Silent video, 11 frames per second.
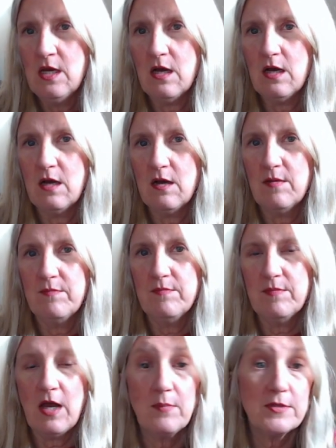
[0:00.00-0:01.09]
Um,
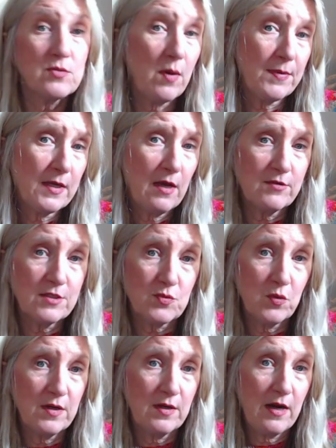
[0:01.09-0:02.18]
I'll be swapping out this
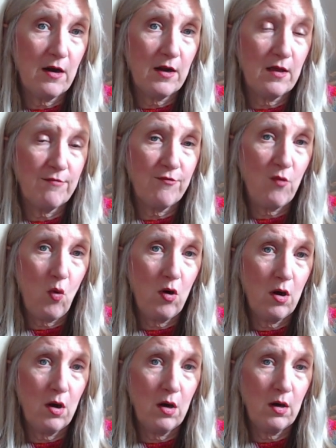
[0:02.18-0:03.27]
wooded area
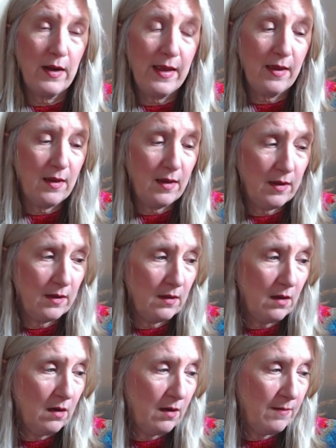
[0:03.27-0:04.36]
for a
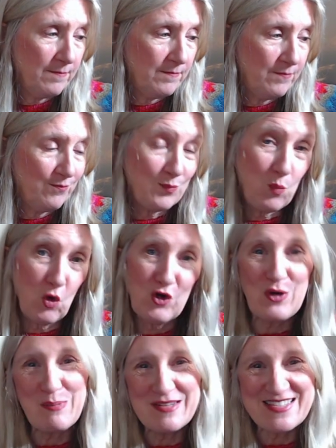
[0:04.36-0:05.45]
um, more
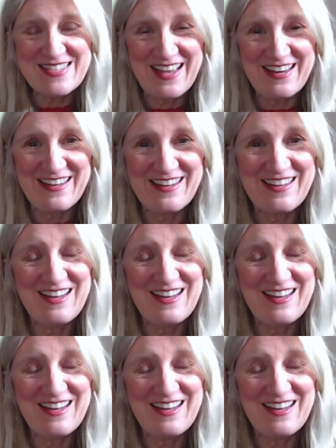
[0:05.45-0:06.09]
urban setting.